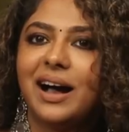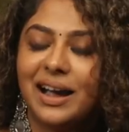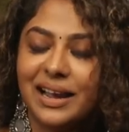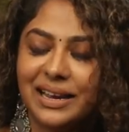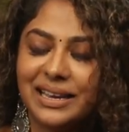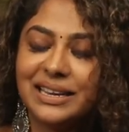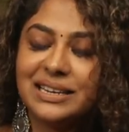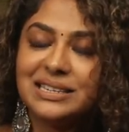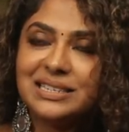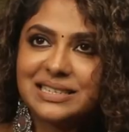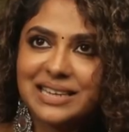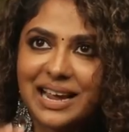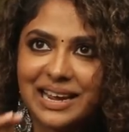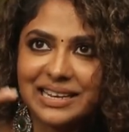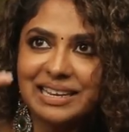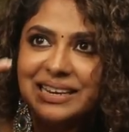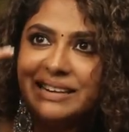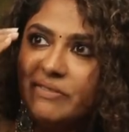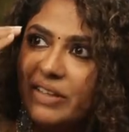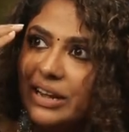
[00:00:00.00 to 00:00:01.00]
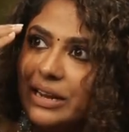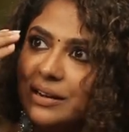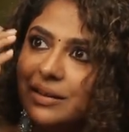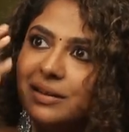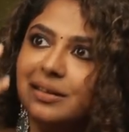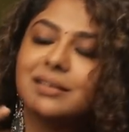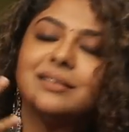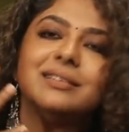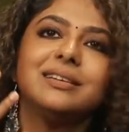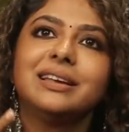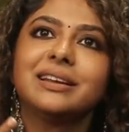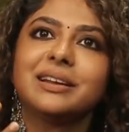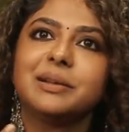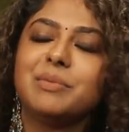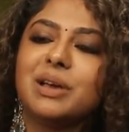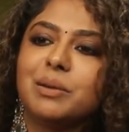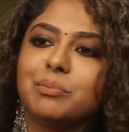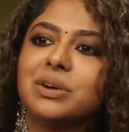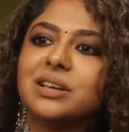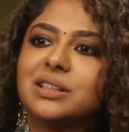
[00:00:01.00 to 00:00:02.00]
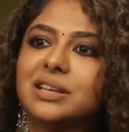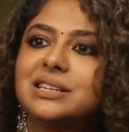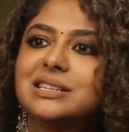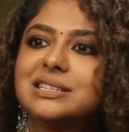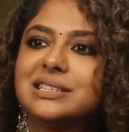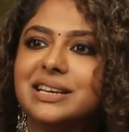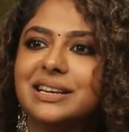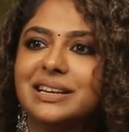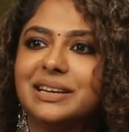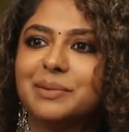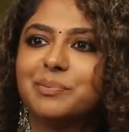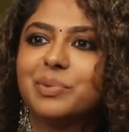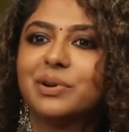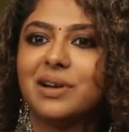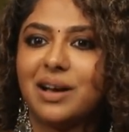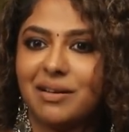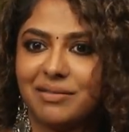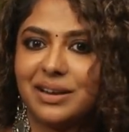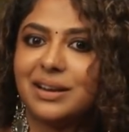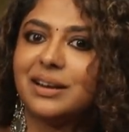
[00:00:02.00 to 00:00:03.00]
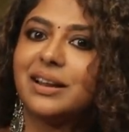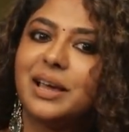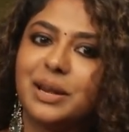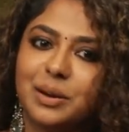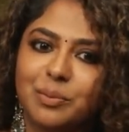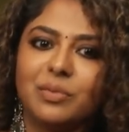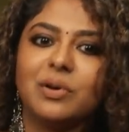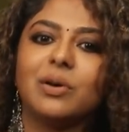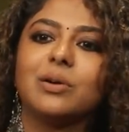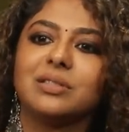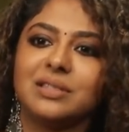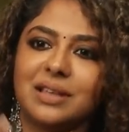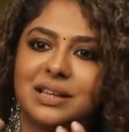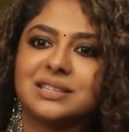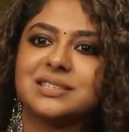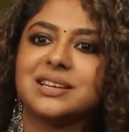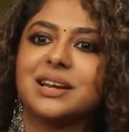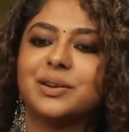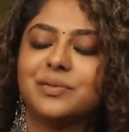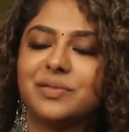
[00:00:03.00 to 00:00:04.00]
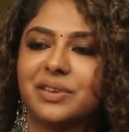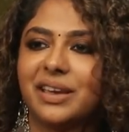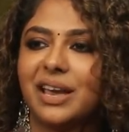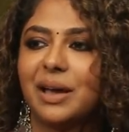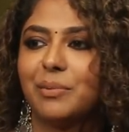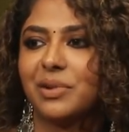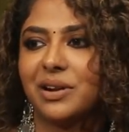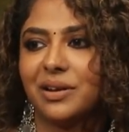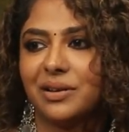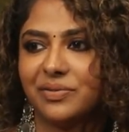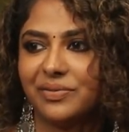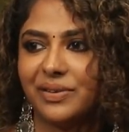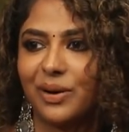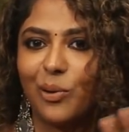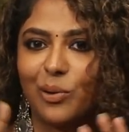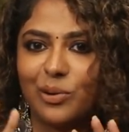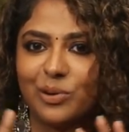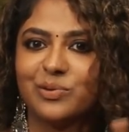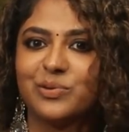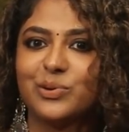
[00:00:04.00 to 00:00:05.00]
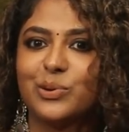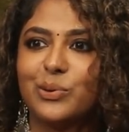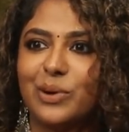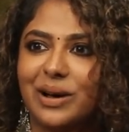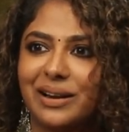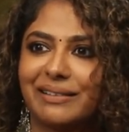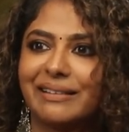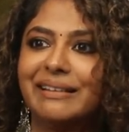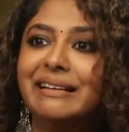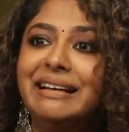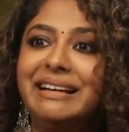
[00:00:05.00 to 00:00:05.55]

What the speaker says: I can very clearly remember that scene. Ippa avarellarum on that side of the camera, if all of you are